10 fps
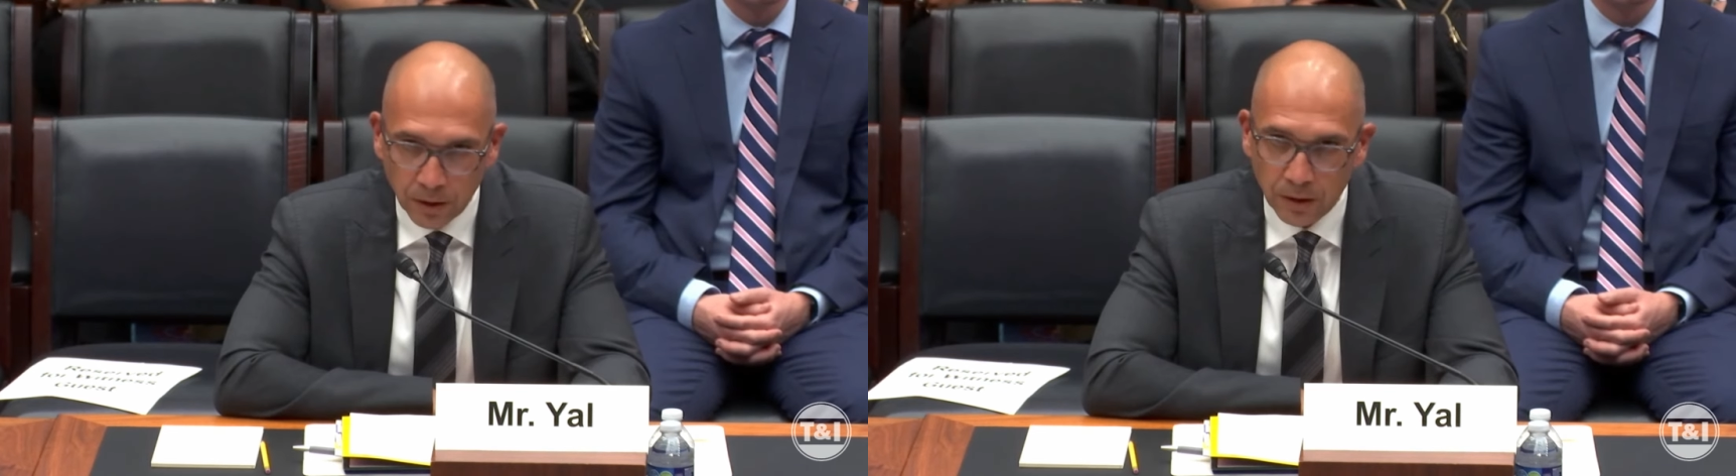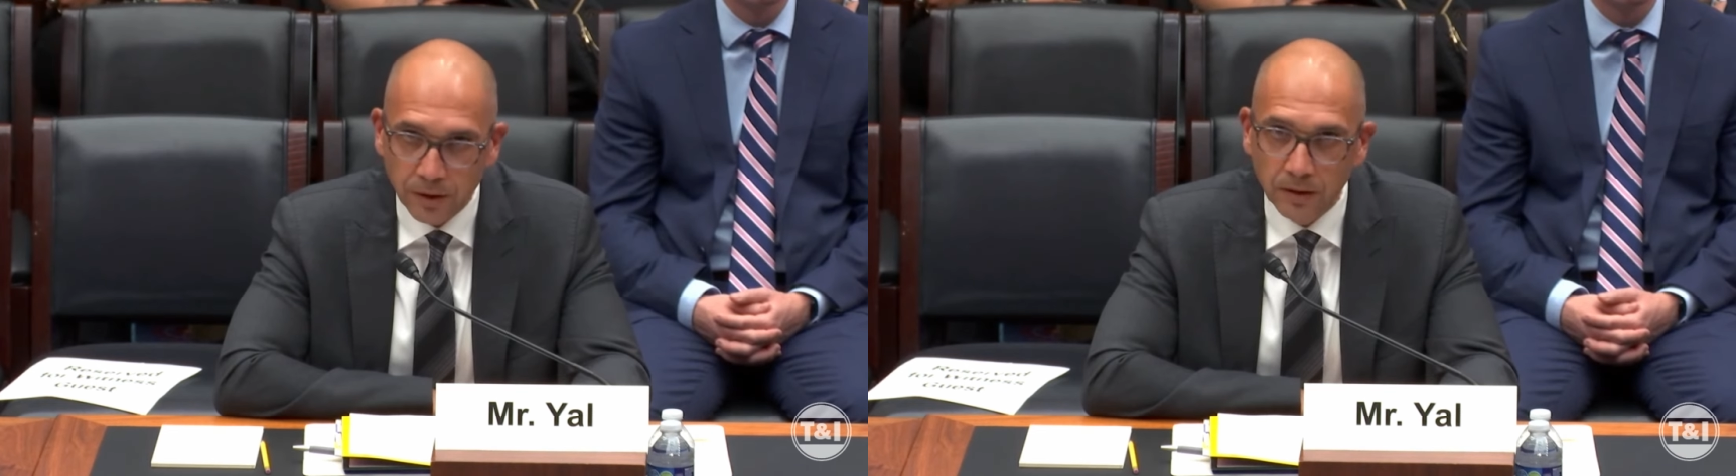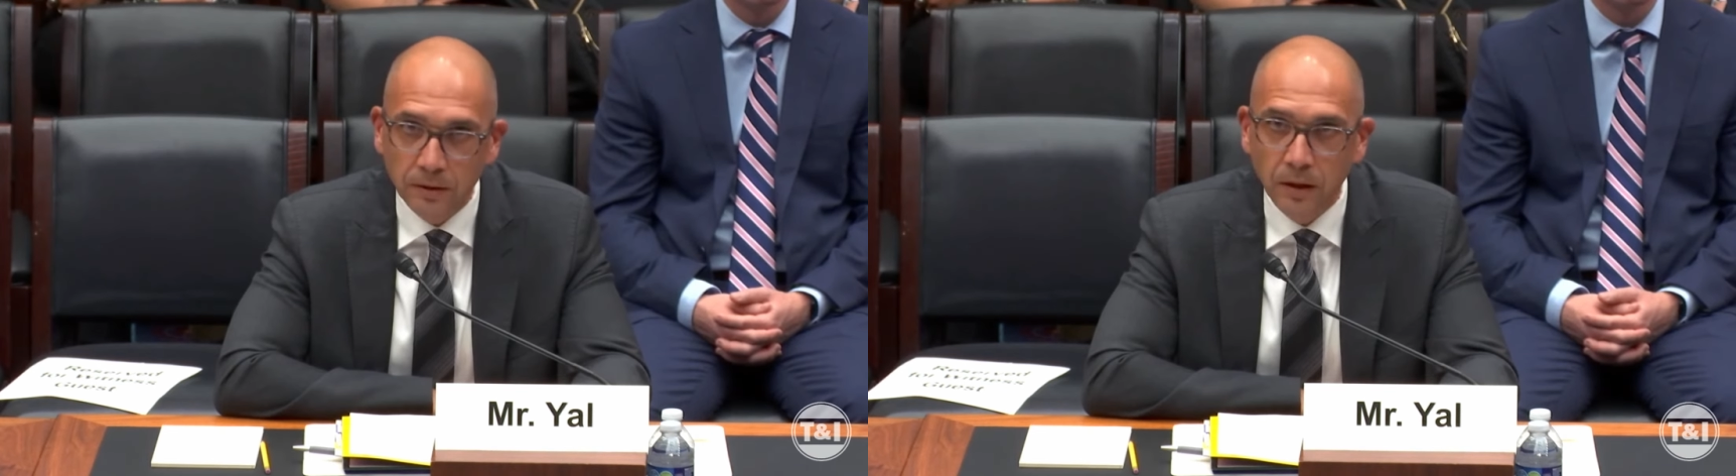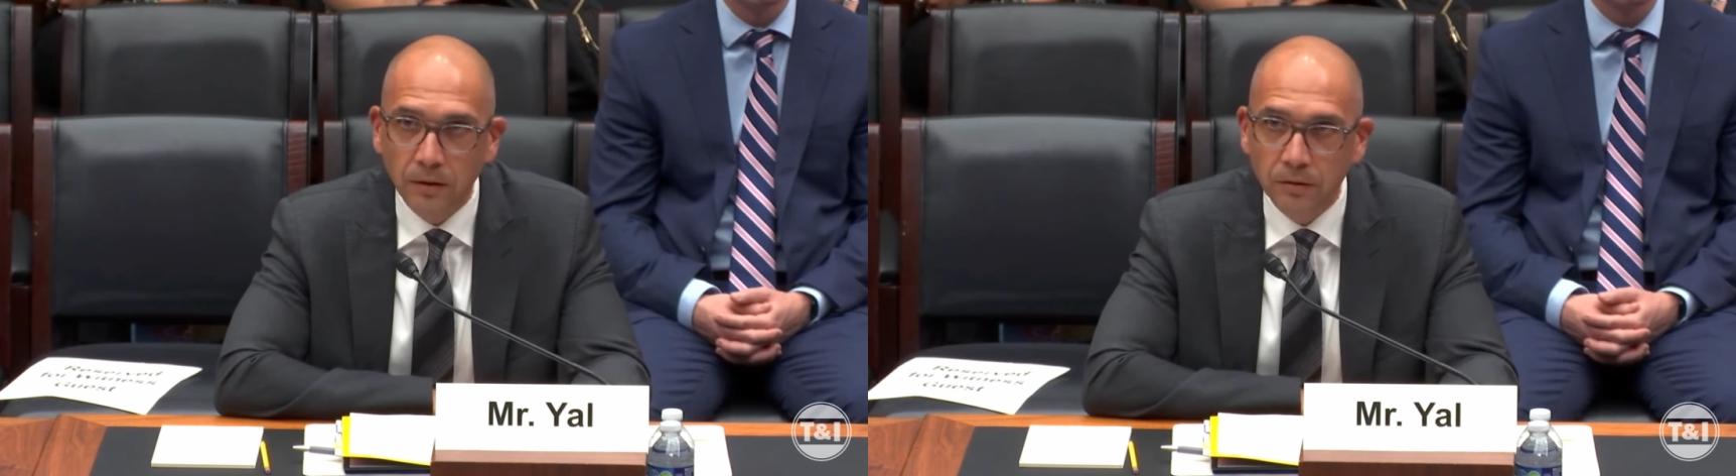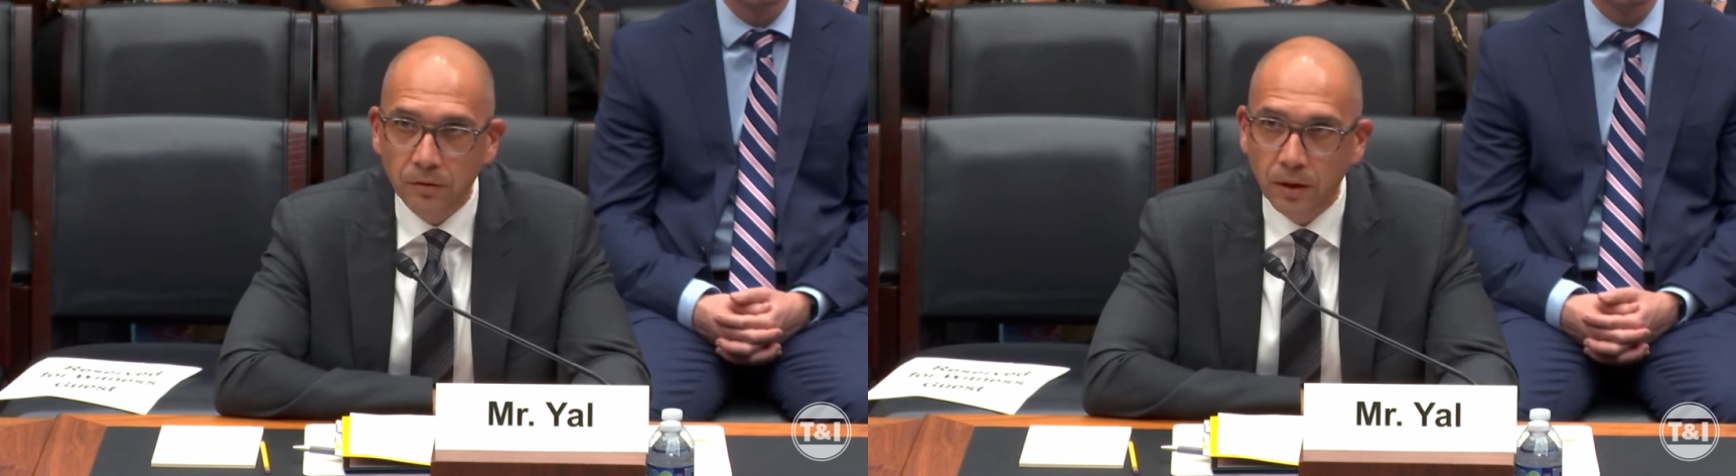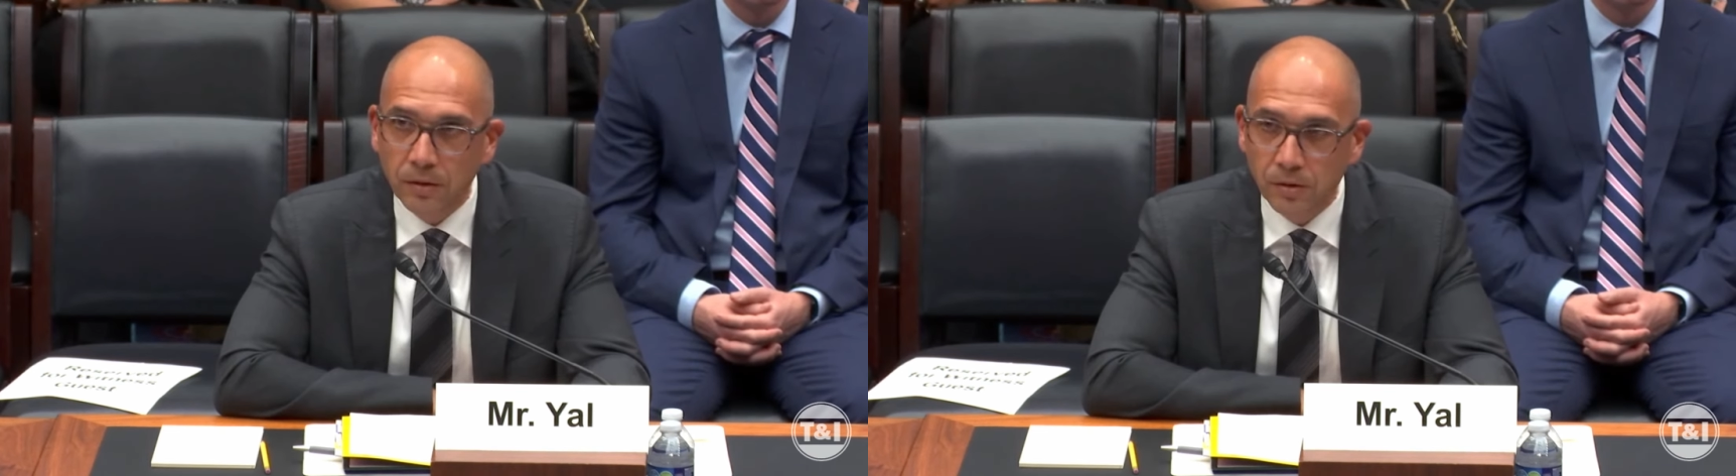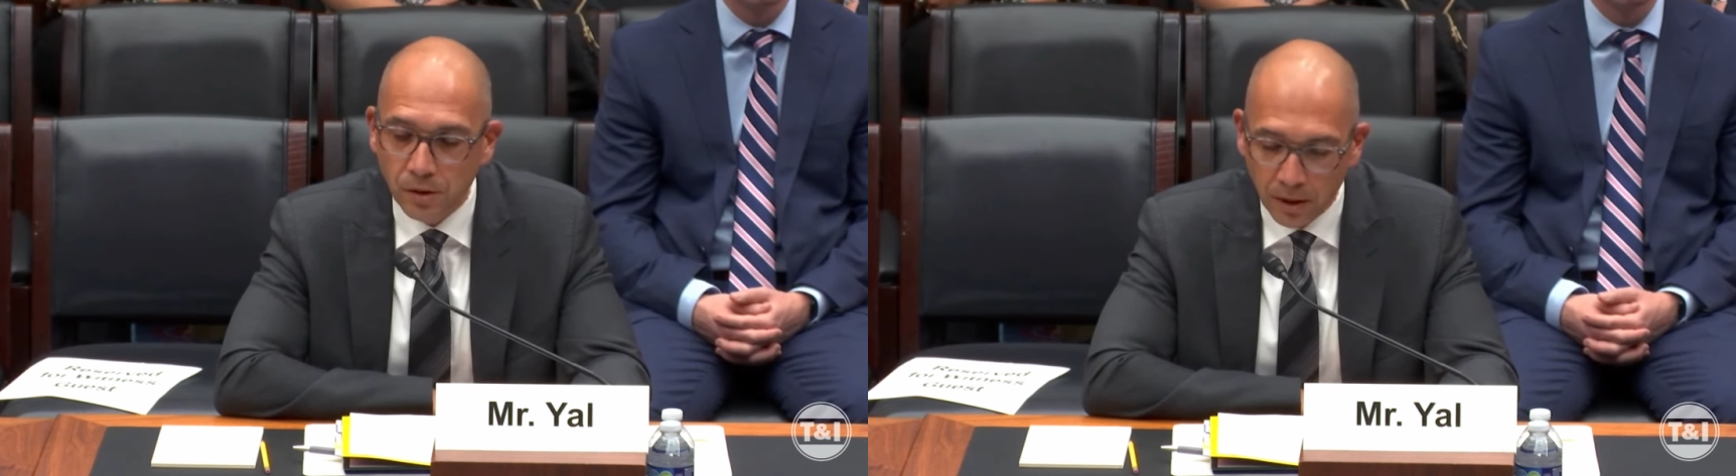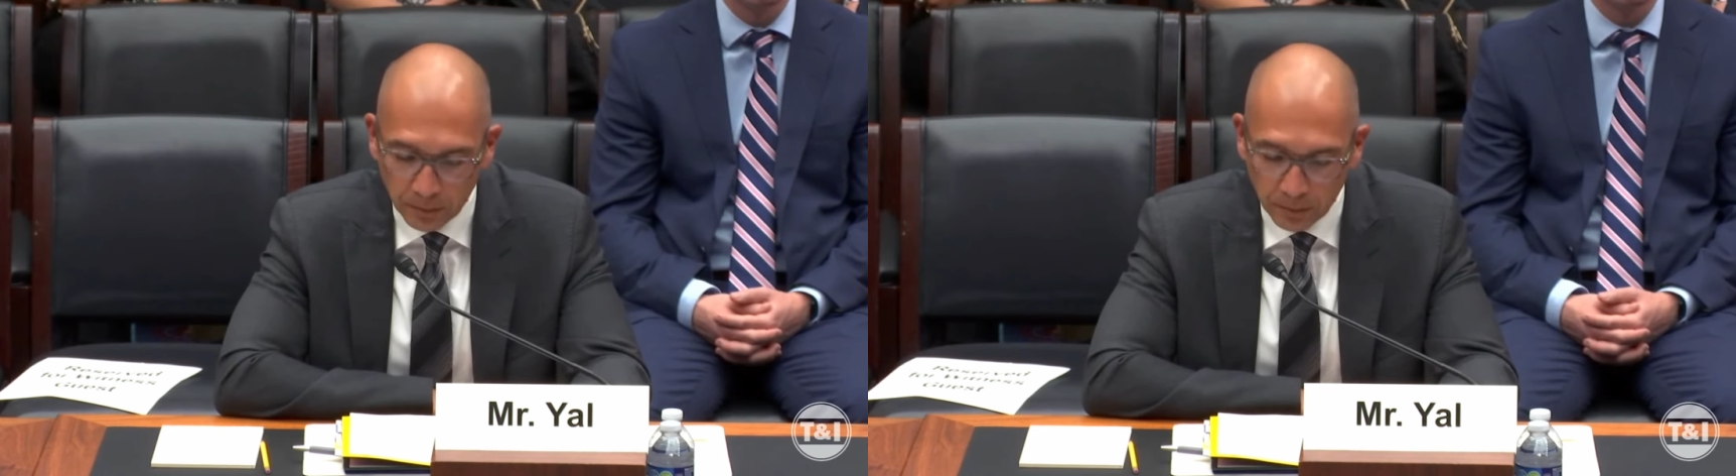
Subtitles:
projects and construction